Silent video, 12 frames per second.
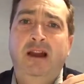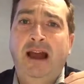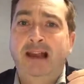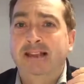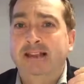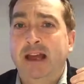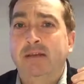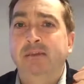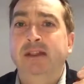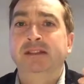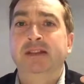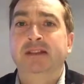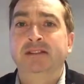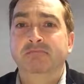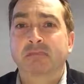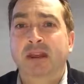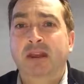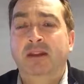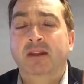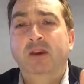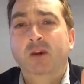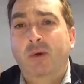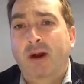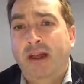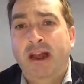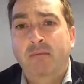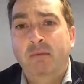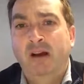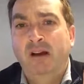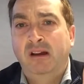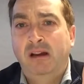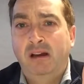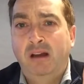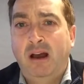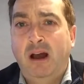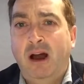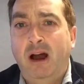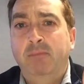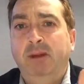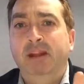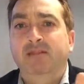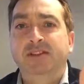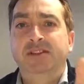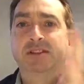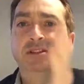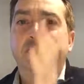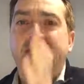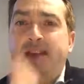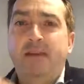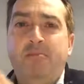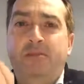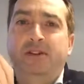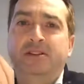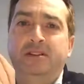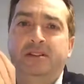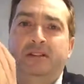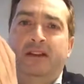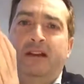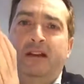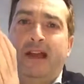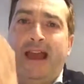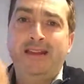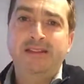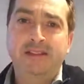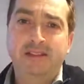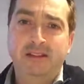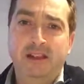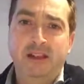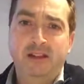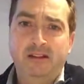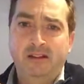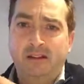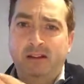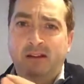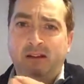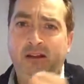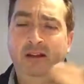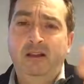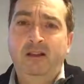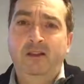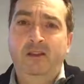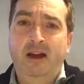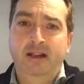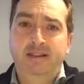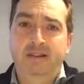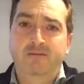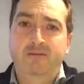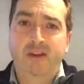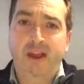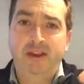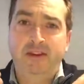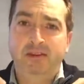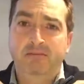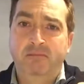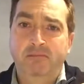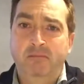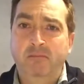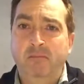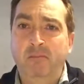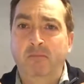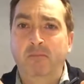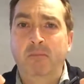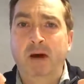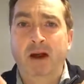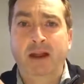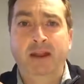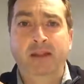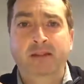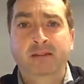accept that it's me and who I am. I believe it's a separate entity that's invading my